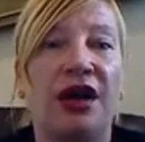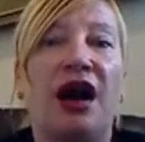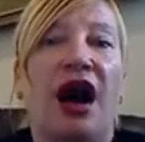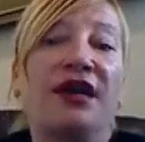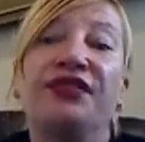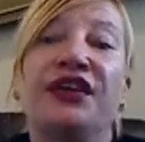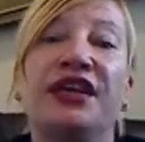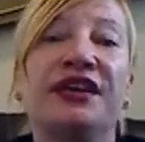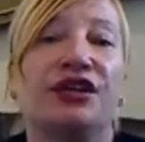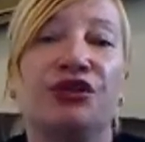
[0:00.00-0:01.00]
I
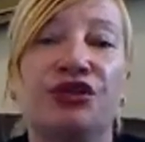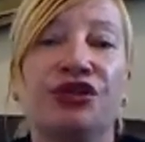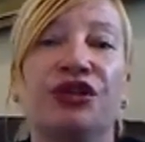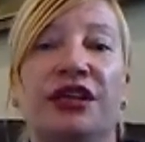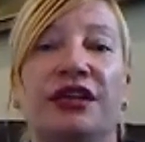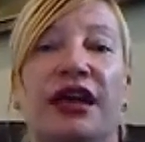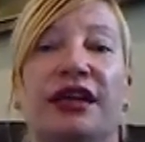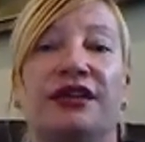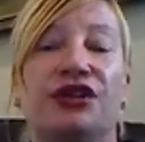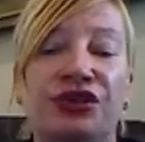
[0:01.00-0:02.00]
think usually
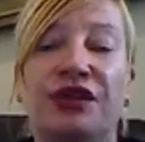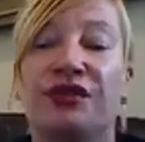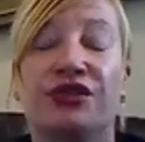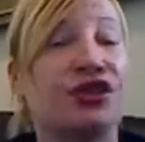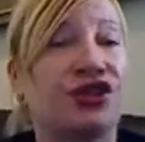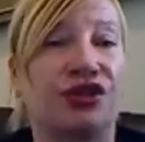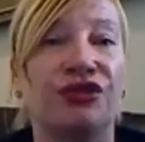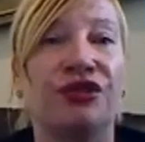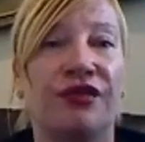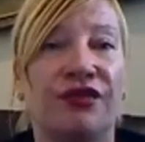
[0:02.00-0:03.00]
there's
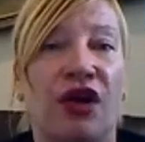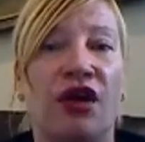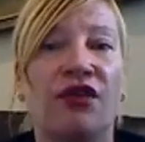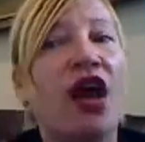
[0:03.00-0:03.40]
children involved,